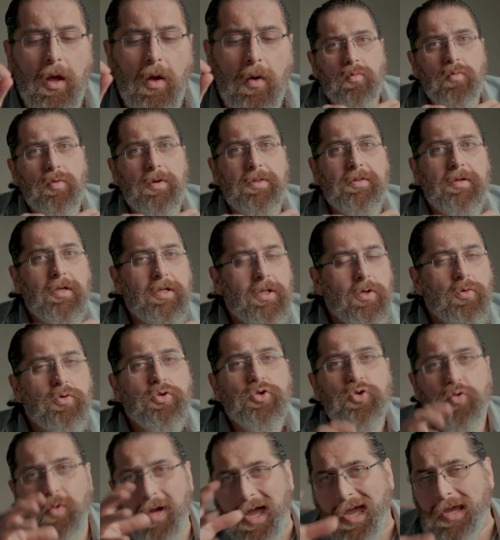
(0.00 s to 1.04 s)
With the new
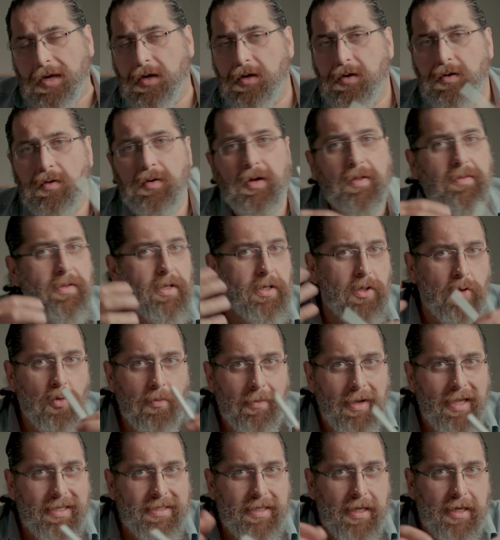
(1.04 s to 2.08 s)
tracker and the new
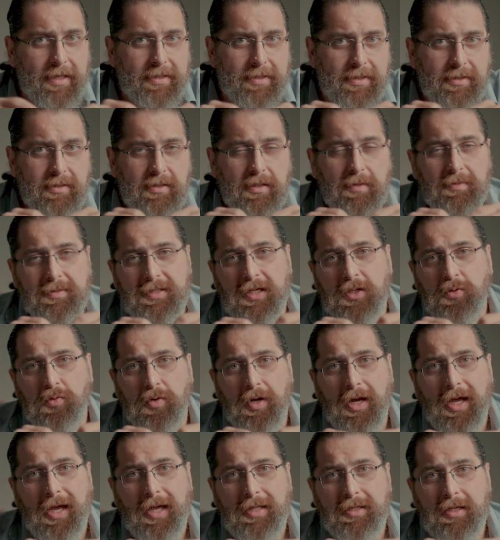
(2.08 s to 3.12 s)
masking systems that
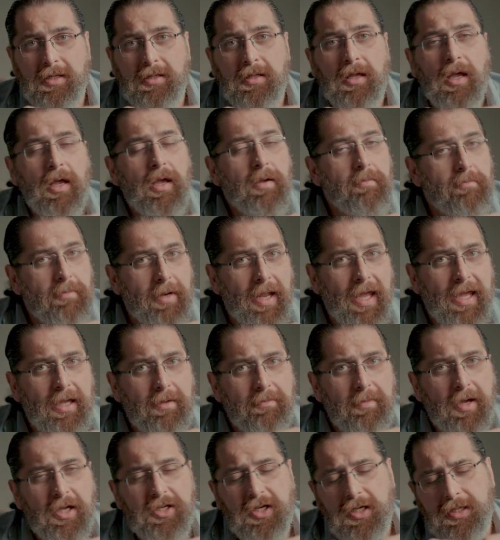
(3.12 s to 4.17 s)
were added,
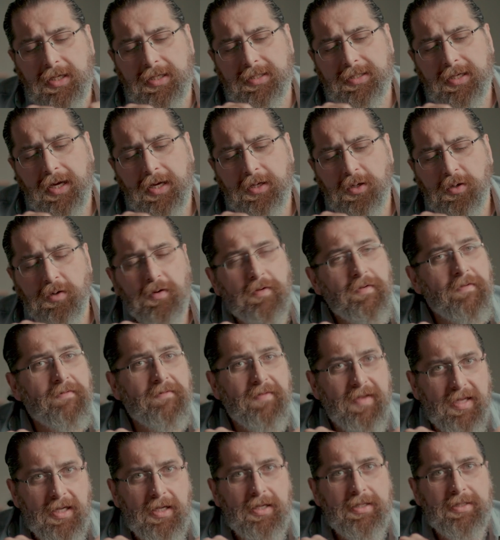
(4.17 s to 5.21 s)
Blackmagic Design could
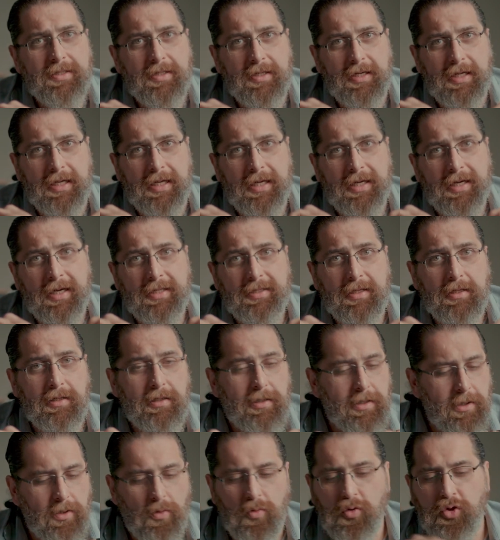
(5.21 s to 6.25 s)
have easily added
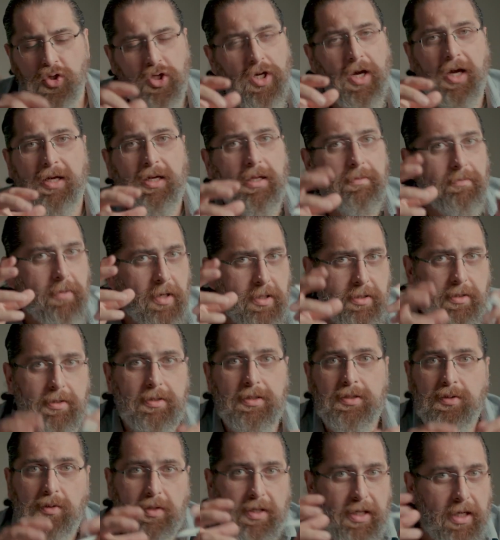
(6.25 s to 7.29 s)
new shiny
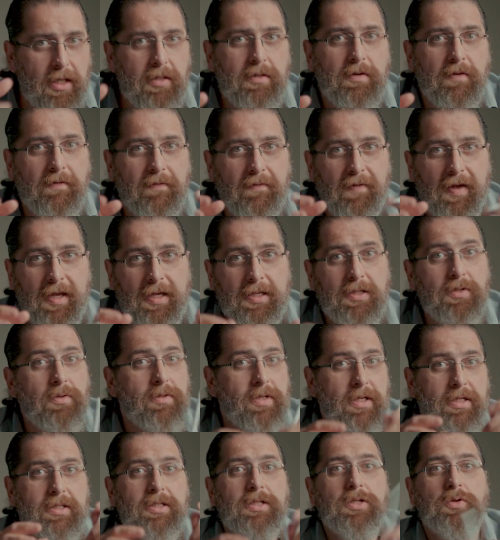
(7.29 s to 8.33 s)
buttons to the interface to
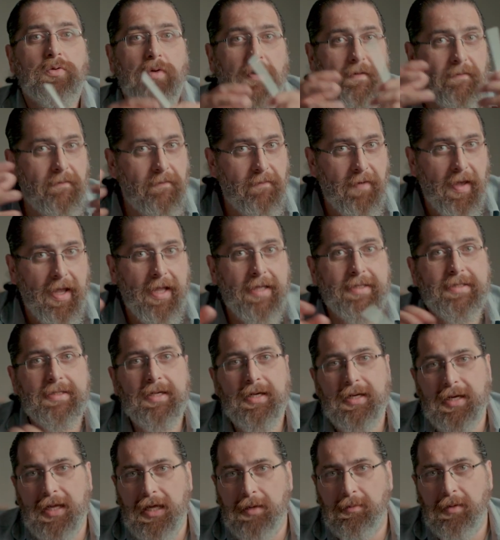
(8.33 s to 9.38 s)
these new effects,
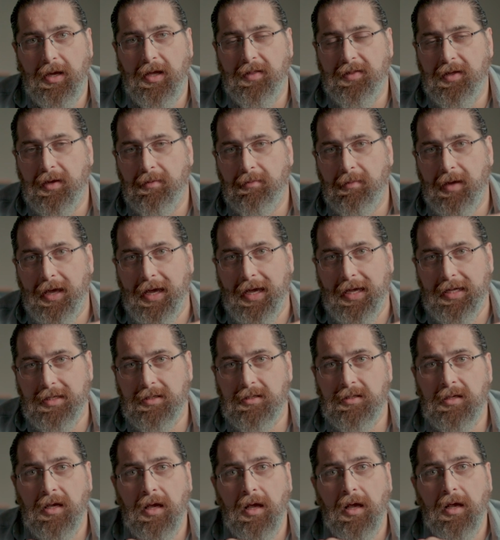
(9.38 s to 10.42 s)
claiming them
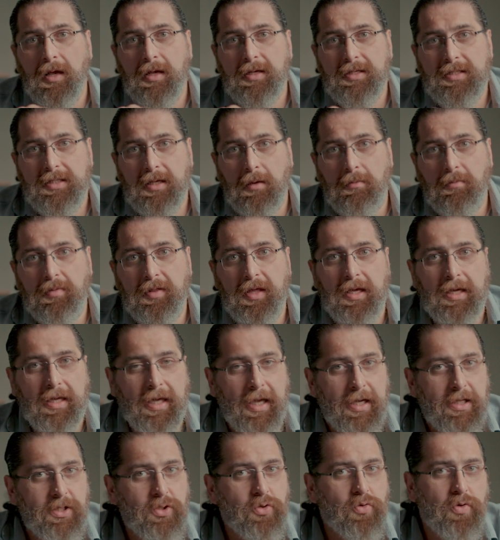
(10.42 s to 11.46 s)
as something
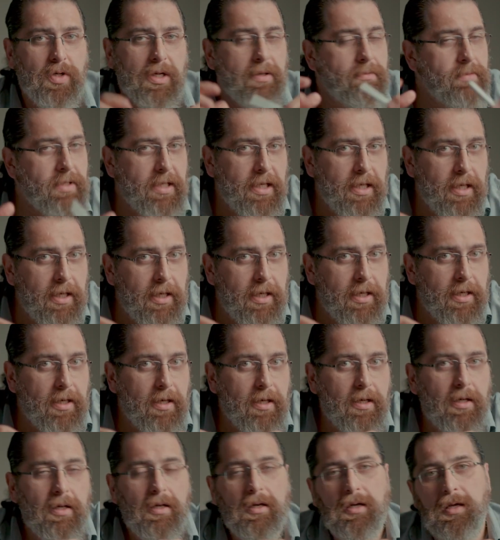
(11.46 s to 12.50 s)
extremely
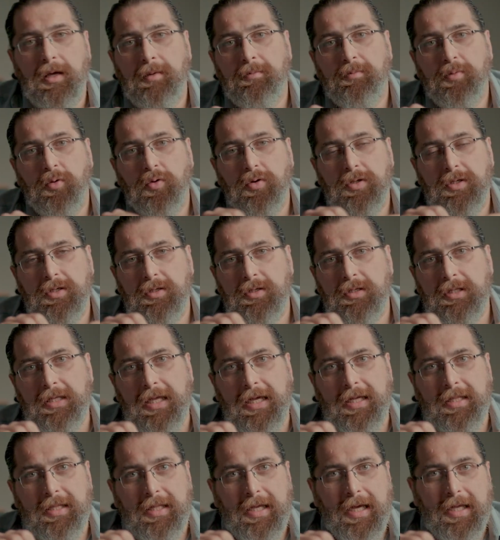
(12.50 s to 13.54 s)
uh, important
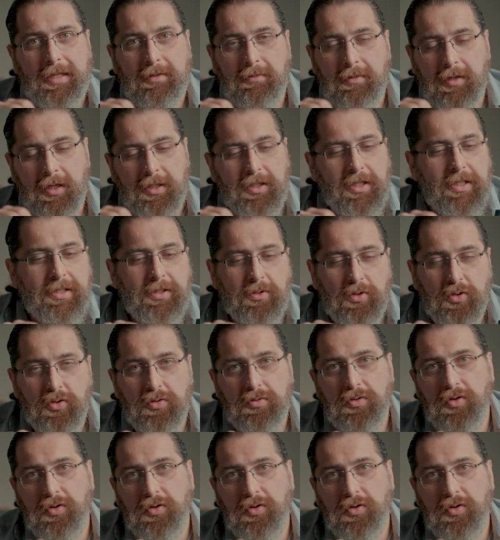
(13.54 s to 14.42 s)
and that just to,